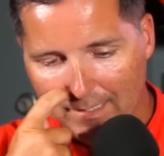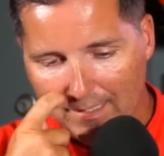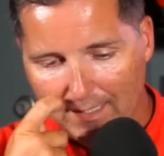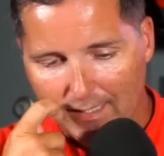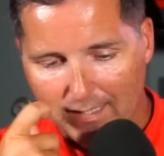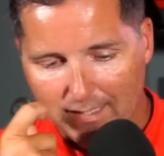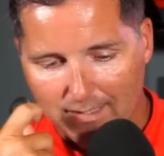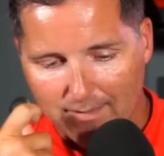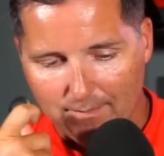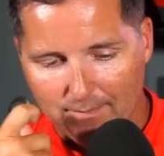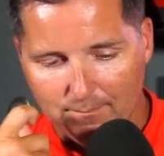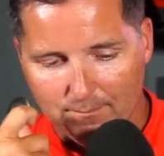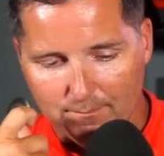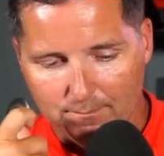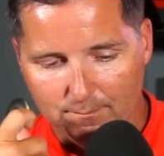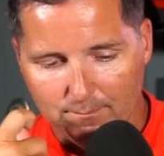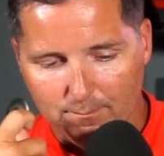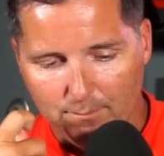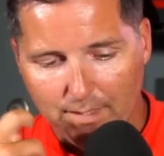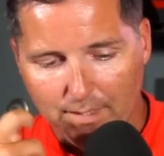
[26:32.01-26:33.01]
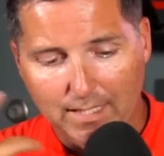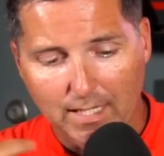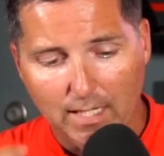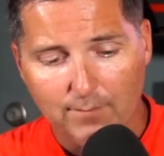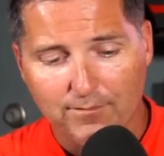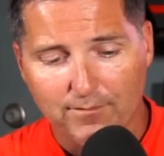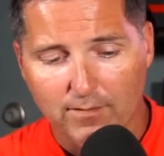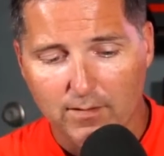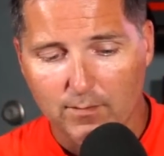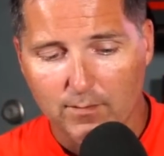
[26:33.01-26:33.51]
Um, big game
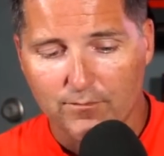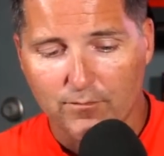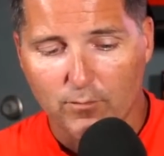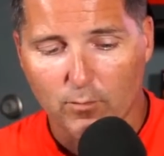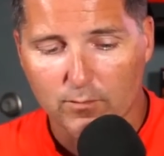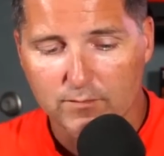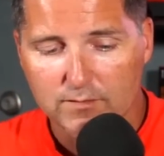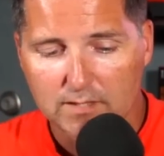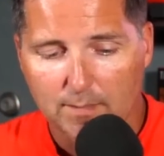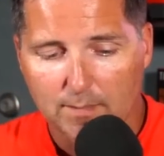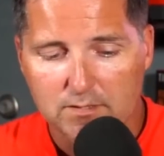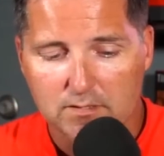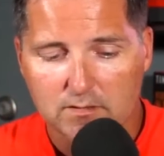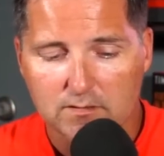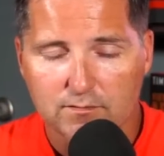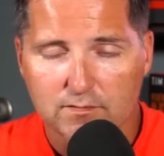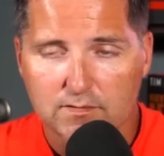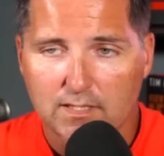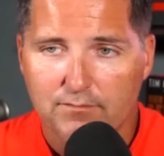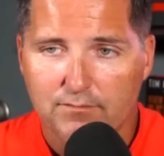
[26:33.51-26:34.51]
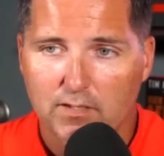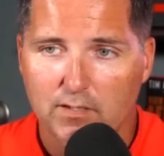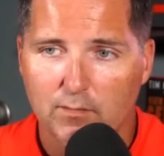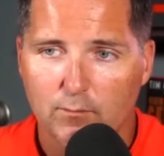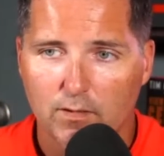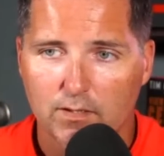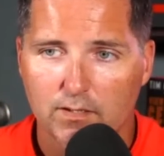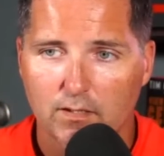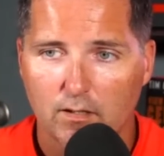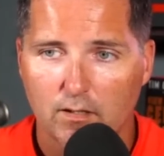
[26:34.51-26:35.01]
for him. Four receptions for
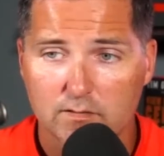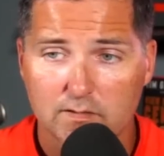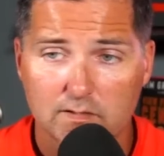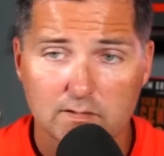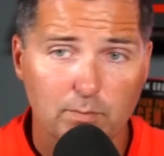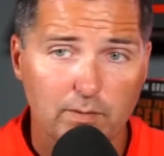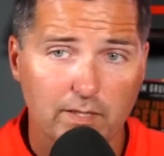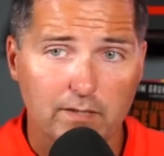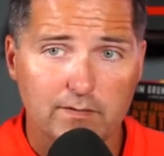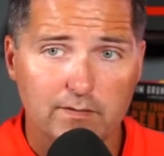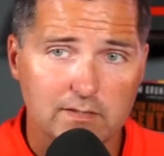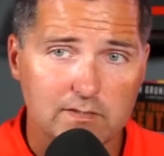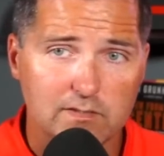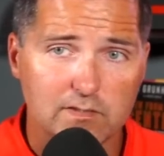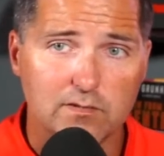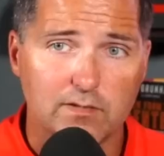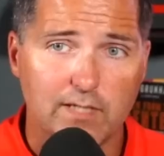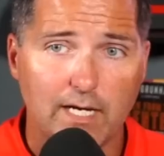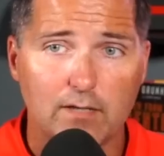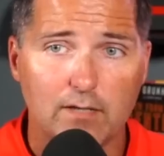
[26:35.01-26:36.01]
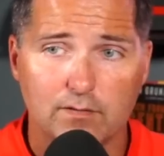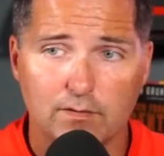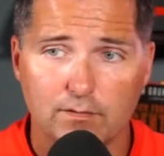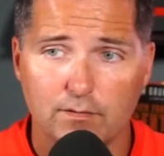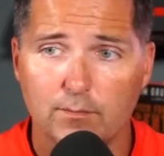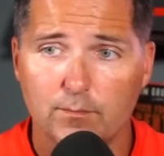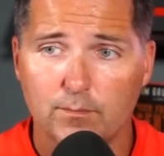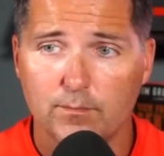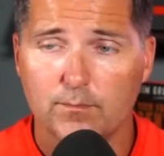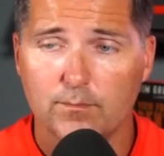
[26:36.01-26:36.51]
71 yards. This player that stood out
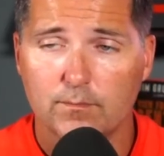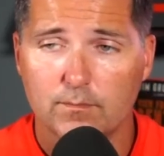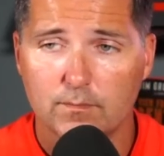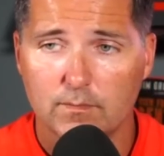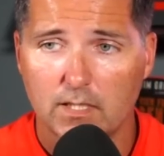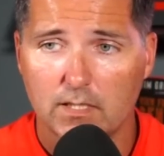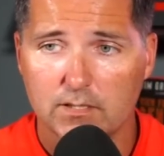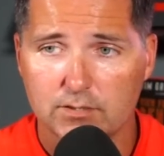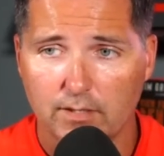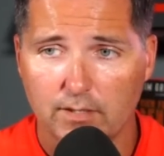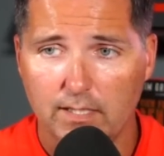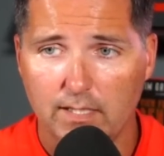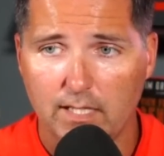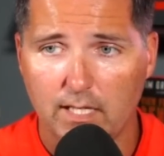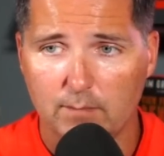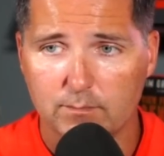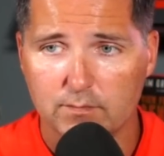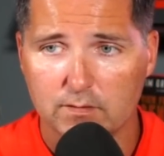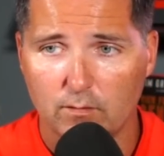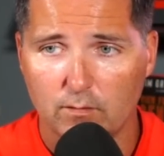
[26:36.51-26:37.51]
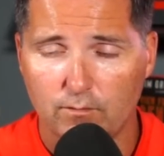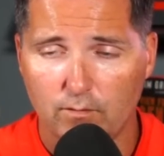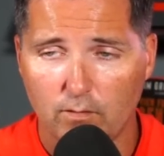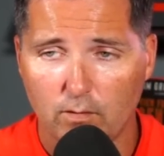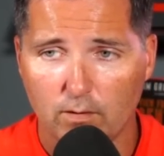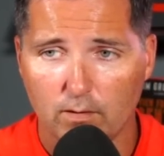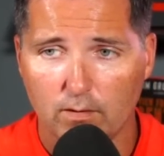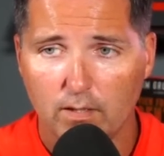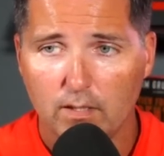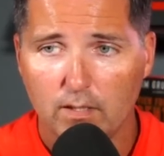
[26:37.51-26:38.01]
during training camp so far.